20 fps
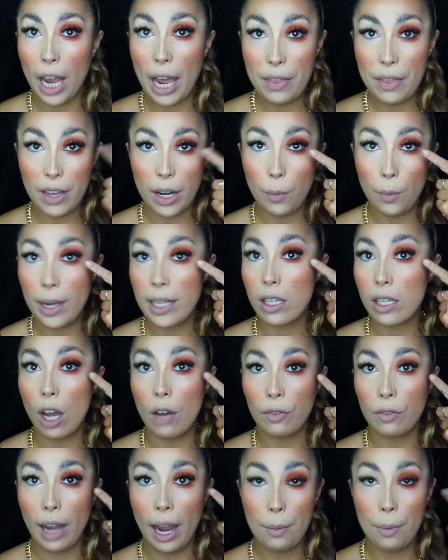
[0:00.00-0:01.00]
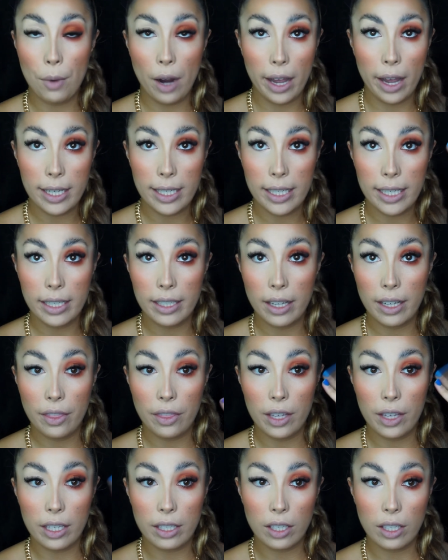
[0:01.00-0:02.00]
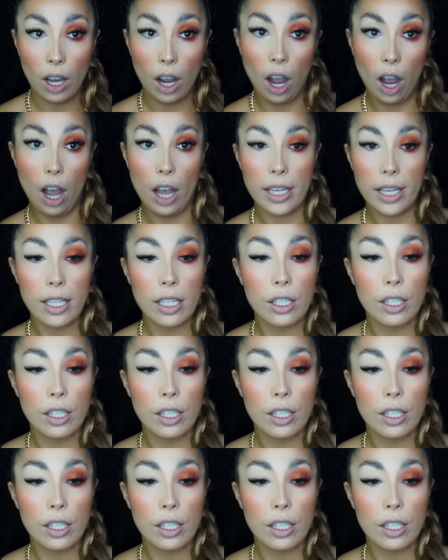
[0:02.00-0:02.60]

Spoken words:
and then I went off camera and did this eye.